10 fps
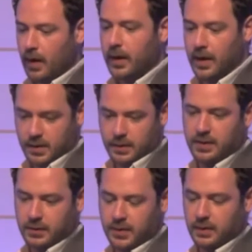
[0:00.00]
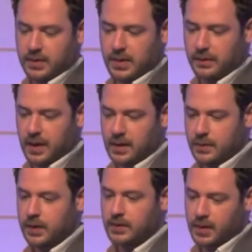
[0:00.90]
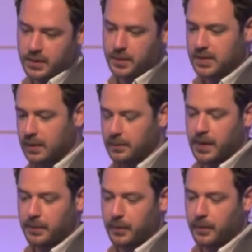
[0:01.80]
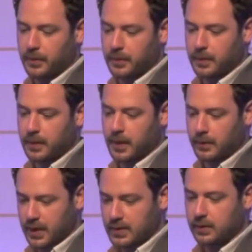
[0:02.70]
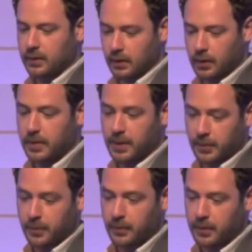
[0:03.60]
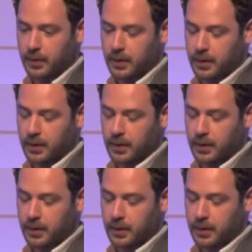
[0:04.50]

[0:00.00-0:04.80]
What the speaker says: Okay, so it looks like there 30% of people agree. Still got a lot of people